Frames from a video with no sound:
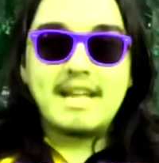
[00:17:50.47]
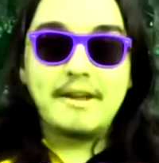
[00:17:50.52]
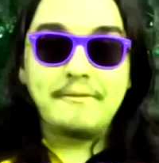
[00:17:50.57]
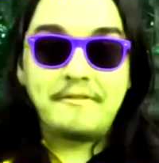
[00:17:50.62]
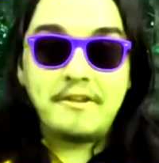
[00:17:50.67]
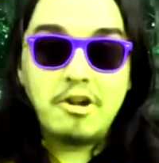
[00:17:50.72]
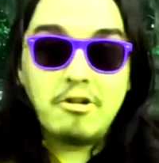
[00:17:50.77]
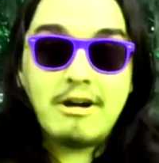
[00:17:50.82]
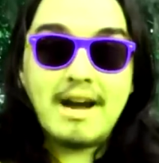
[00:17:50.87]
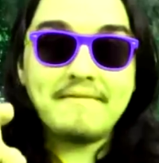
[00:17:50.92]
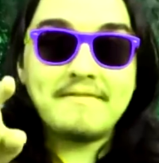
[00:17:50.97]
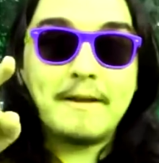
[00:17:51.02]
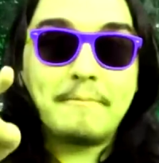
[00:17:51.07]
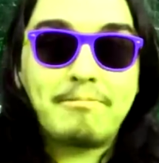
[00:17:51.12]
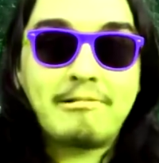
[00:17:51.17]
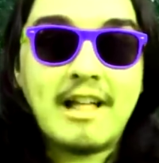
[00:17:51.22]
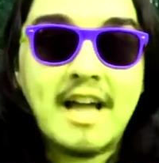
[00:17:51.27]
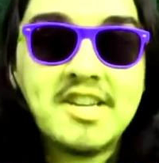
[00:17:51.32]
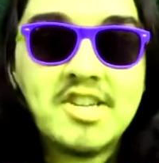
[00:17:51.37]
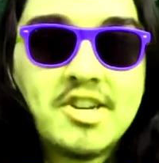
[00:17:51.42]
If you have the
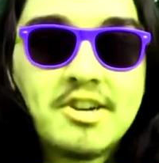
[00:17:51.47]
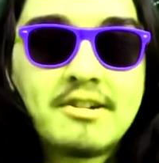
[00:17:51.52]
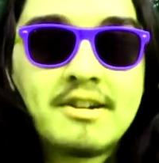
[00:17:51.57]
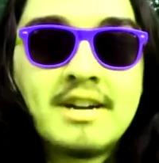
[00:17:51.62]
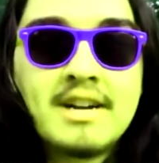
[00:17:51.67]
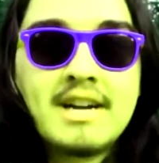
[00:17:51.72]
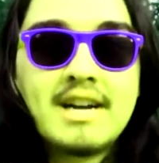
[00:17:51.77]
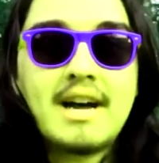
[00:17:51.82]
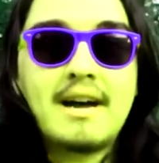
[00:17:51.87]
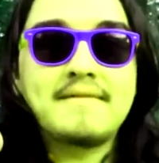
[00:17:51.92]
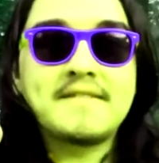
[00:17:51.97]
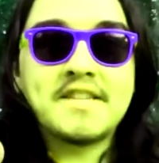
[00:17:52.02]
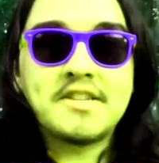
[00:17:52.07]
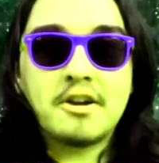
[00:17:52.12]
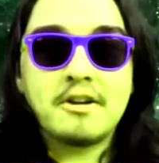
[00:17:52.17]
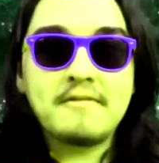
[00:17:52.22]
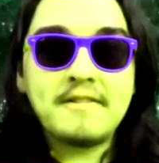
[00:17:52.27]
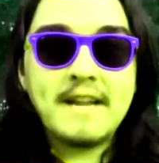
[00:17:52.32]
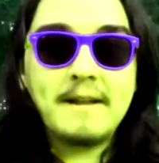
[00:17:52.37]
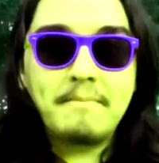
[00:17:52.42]
pleasure of
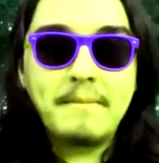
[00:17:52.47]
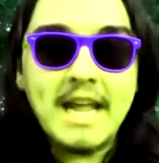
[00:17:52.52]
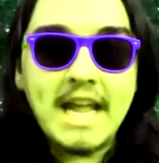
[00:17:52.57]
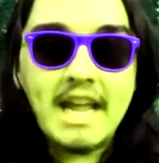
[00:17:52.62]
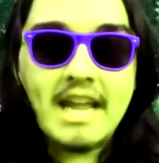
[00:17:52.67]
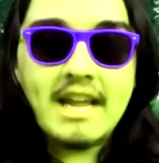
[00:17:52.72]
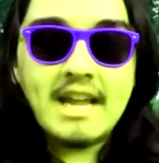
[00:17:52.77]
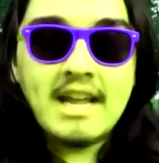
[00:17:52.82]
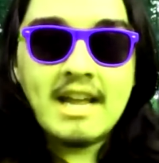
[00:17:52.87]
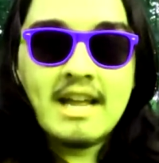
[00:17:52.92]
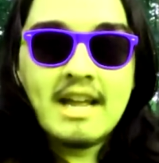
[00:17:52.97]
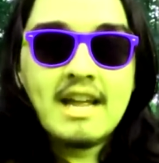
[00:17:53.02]
serving me